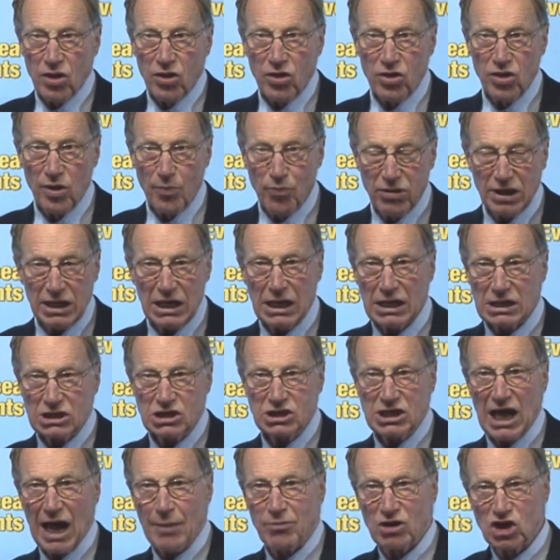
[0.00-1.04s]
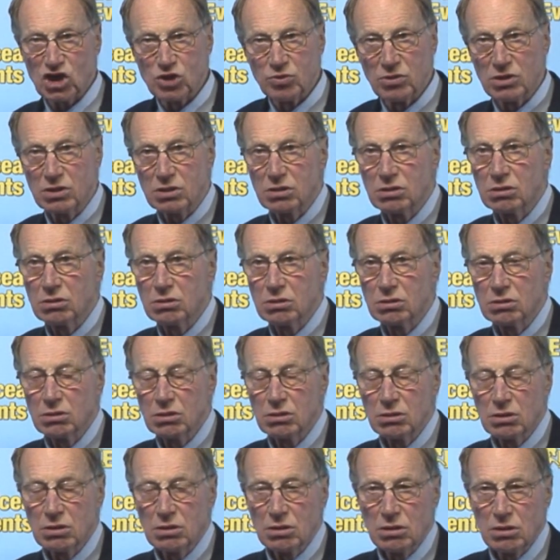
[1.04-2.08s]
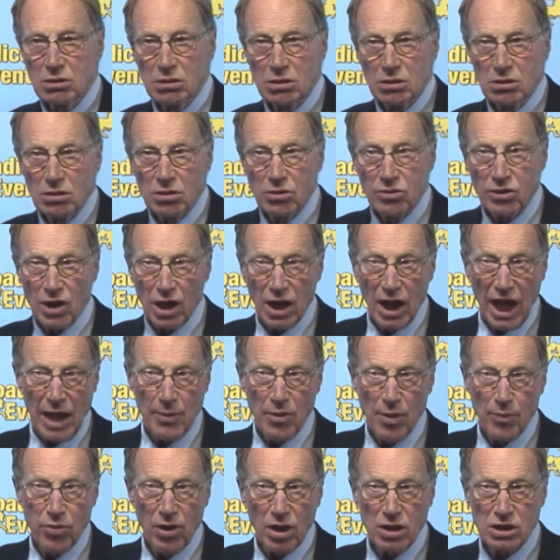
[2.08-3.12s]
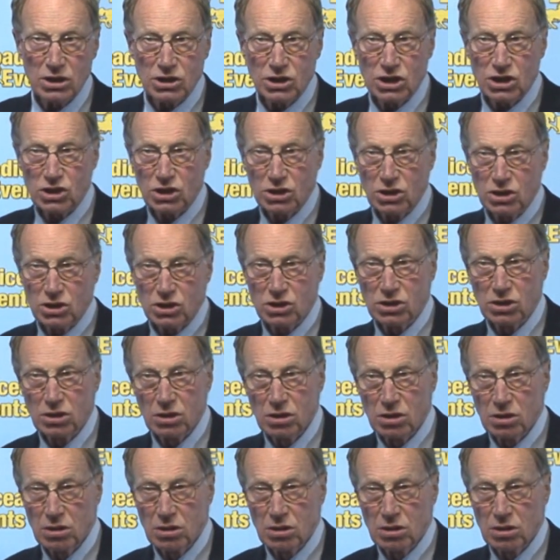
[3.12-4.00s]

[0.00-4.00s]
the political establishment, the Labour politicians,